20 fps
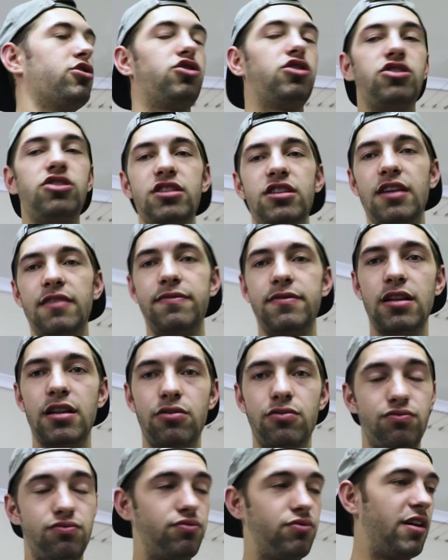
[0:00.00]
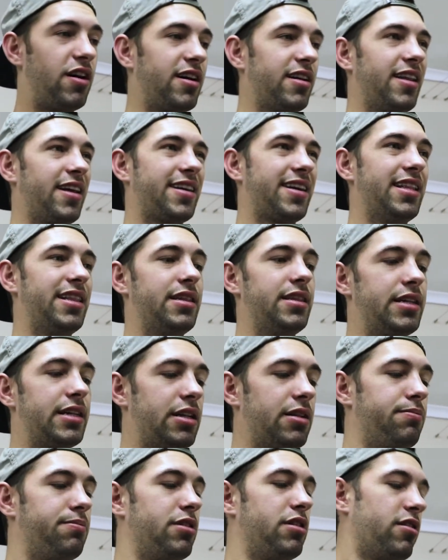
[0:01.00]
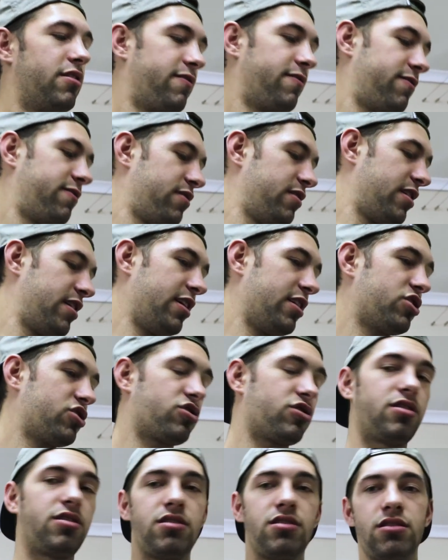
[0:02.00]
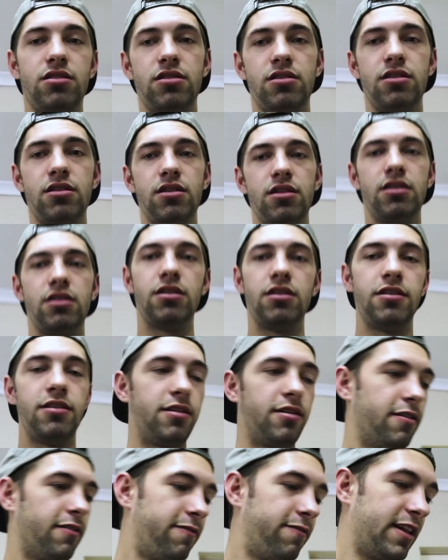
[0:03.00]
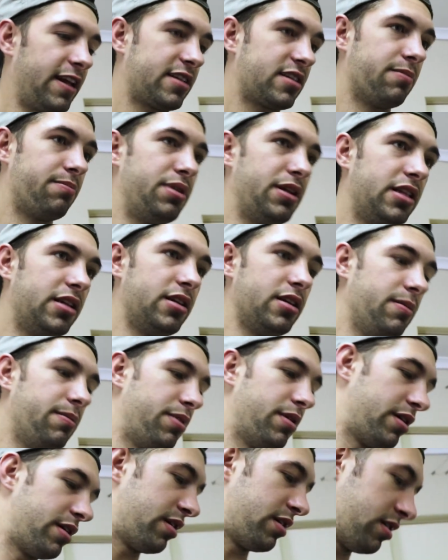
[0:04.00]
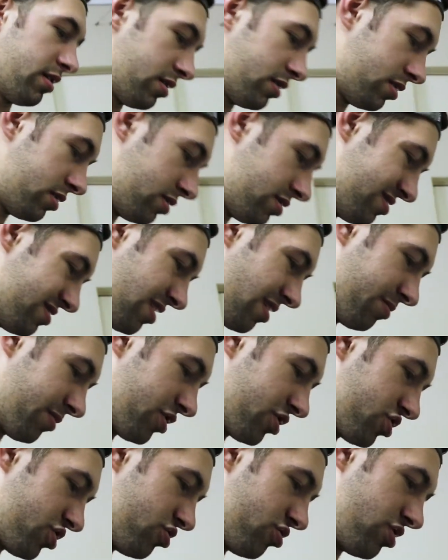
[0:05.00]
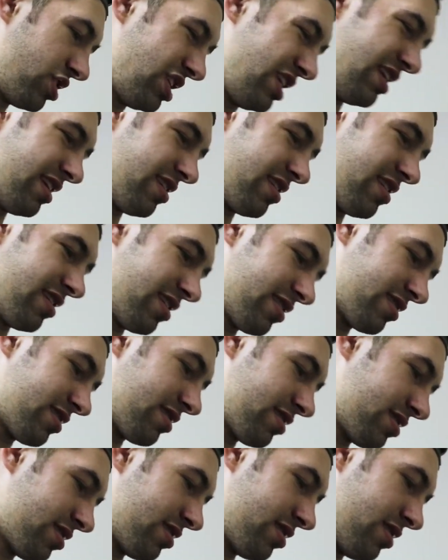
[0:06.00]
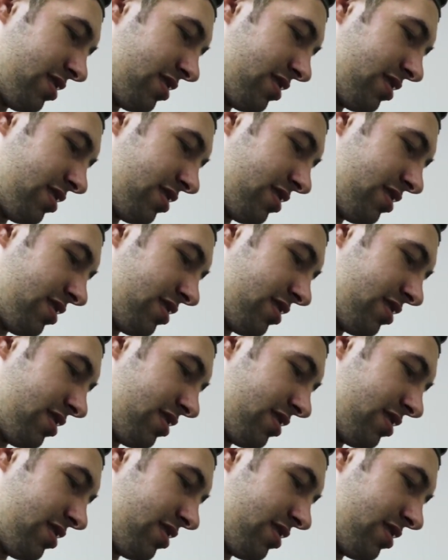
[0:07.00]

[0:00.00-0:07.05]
Just to give the rod like a little bit of extra flexibility, but uh, I'm not sure yet, guys.